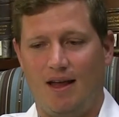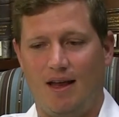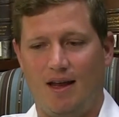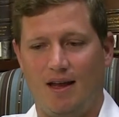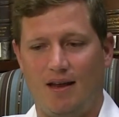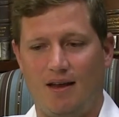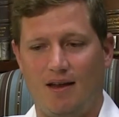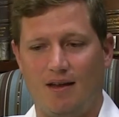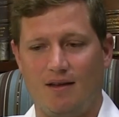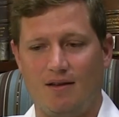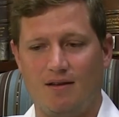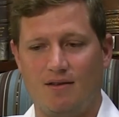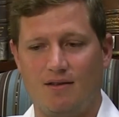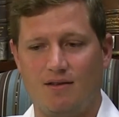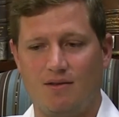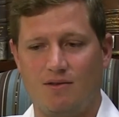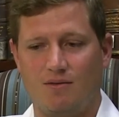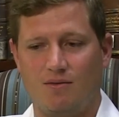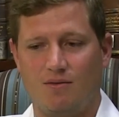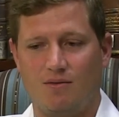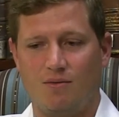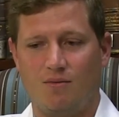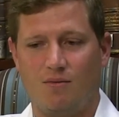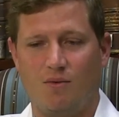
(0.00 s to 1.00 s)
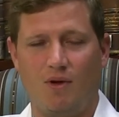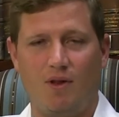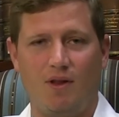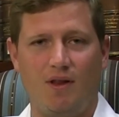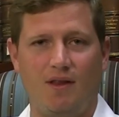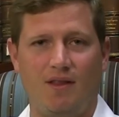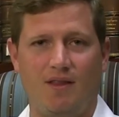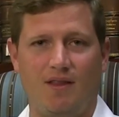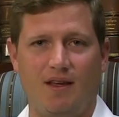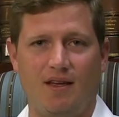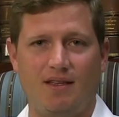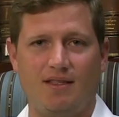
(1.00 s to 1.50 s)
and
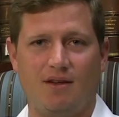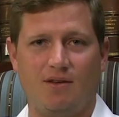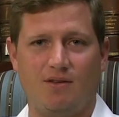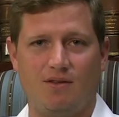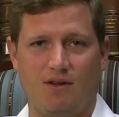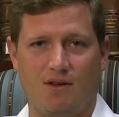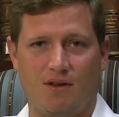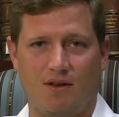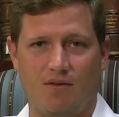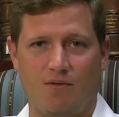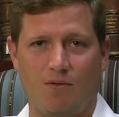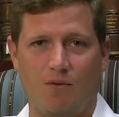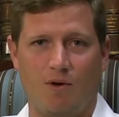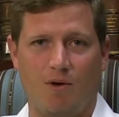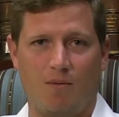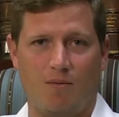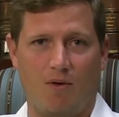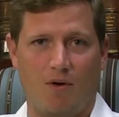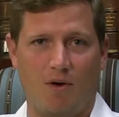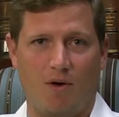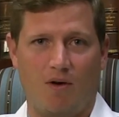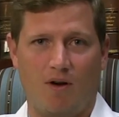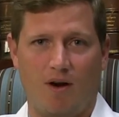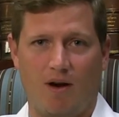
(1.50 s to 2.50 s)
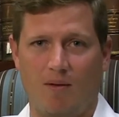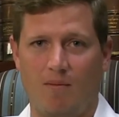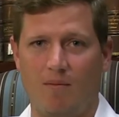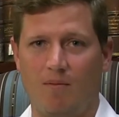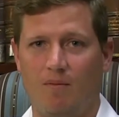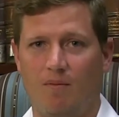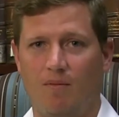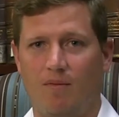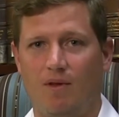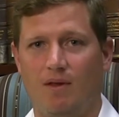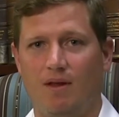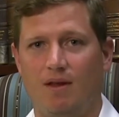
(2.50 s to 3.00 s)
really things I was looking for in a
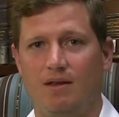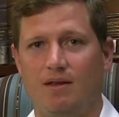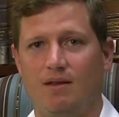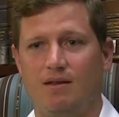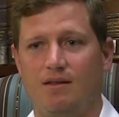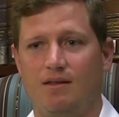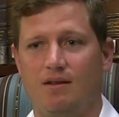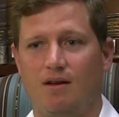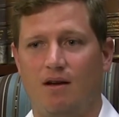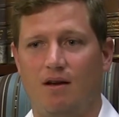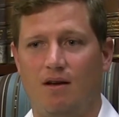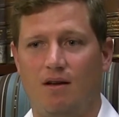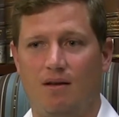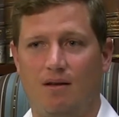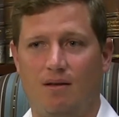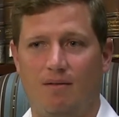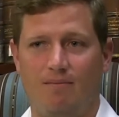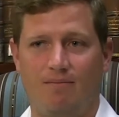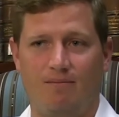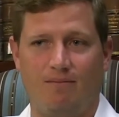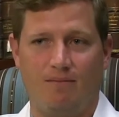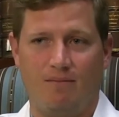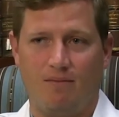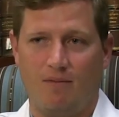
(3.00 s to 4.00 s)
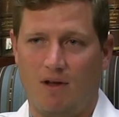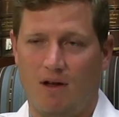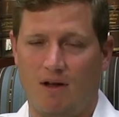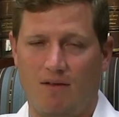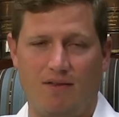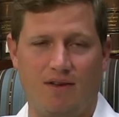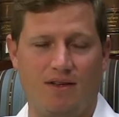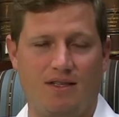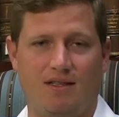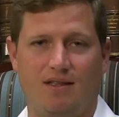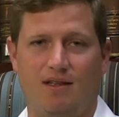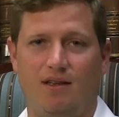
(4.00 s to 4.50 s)
program is
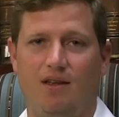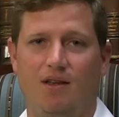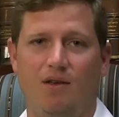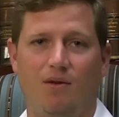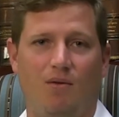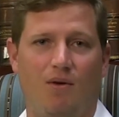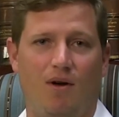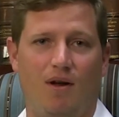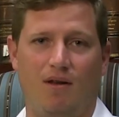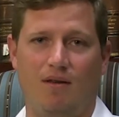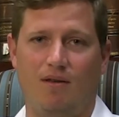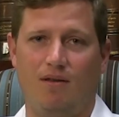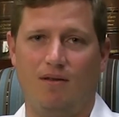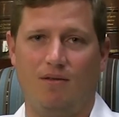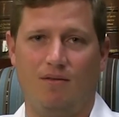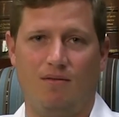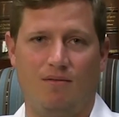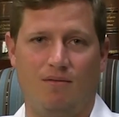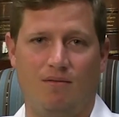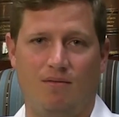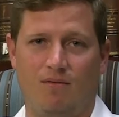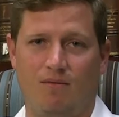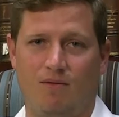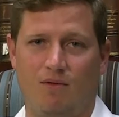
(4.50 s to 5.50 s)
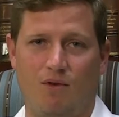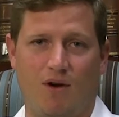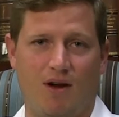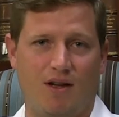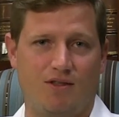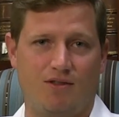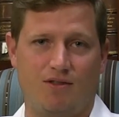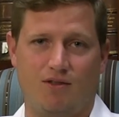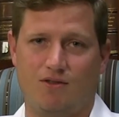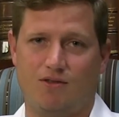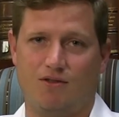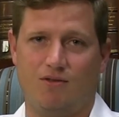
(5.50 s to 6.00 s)
obviously you want
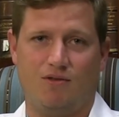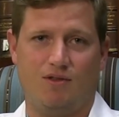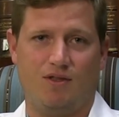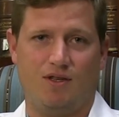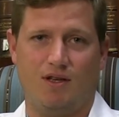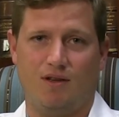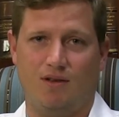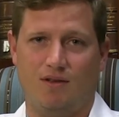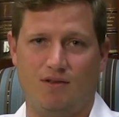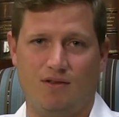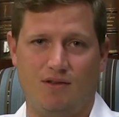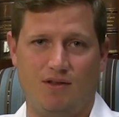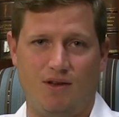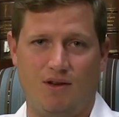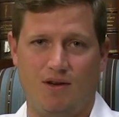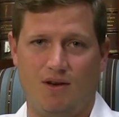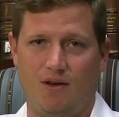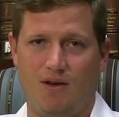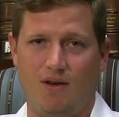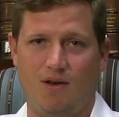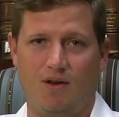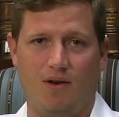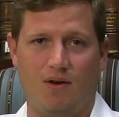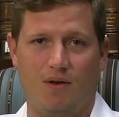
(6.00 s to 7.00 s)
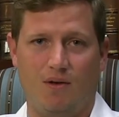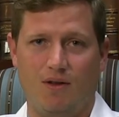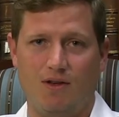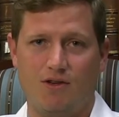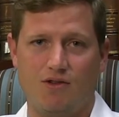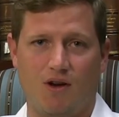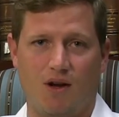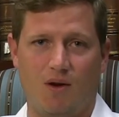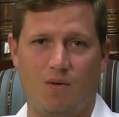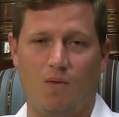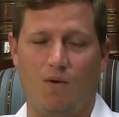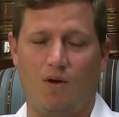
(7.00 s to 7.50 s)
great surgical skills. You can only
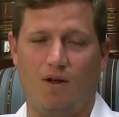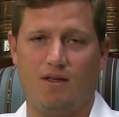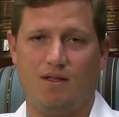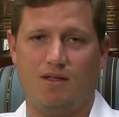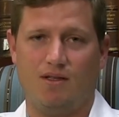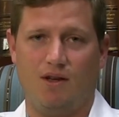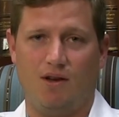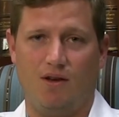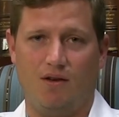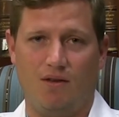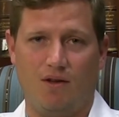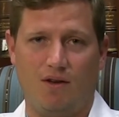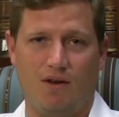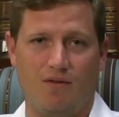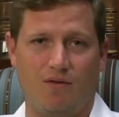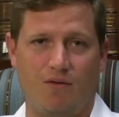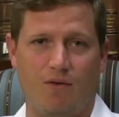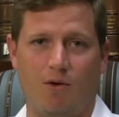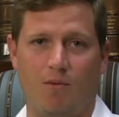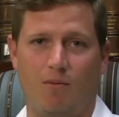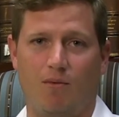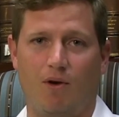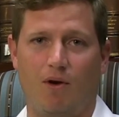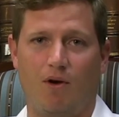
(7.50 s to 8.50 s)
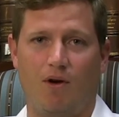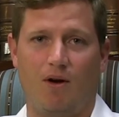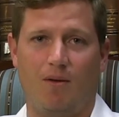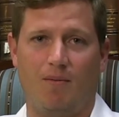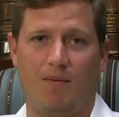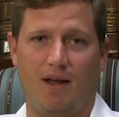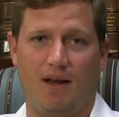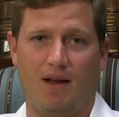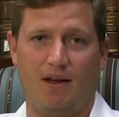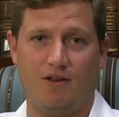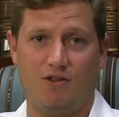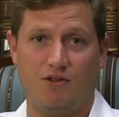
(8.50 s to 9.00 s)
train once, so you're looking for a program
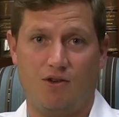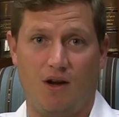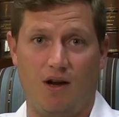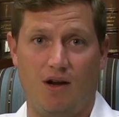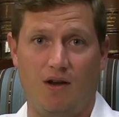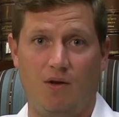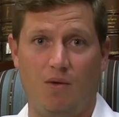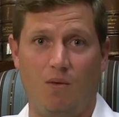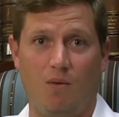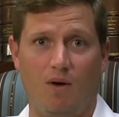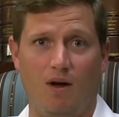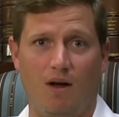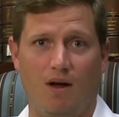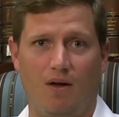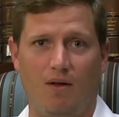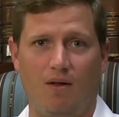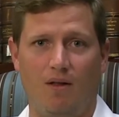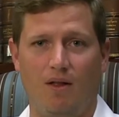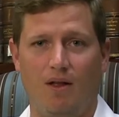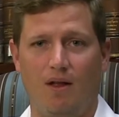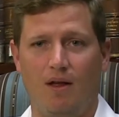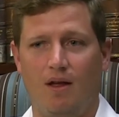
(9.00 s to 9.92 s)
that can train you well.